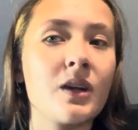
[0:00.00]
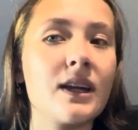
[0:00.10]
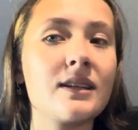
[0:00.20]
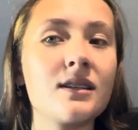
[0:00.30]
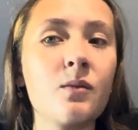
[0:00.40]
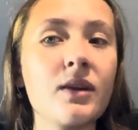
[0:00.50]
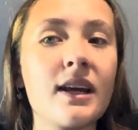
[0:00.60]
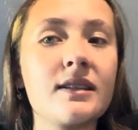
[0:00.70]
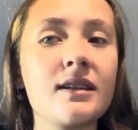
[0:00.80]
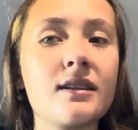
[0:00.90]
In some
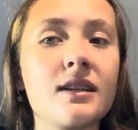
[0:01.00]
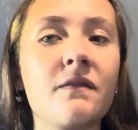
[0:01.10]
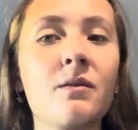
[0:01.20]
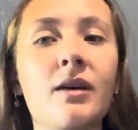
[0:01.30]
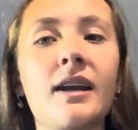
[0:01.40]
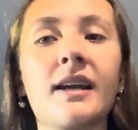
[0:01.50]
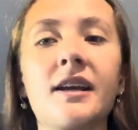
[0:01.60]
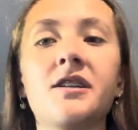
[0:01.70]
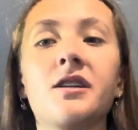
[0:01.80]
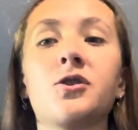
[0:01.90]
cases, if the
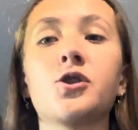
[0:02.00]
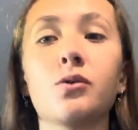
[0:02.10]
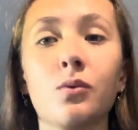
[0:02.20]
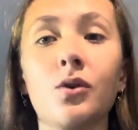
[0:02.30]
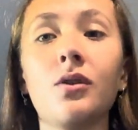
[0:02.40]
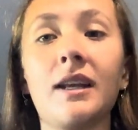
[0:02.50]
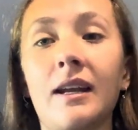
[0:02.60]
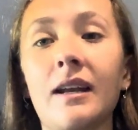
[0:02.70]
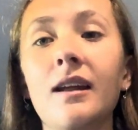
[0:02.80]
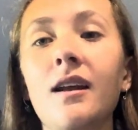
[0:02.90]
medication is truly
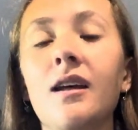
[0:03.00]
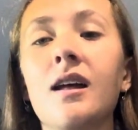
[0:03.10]
needed,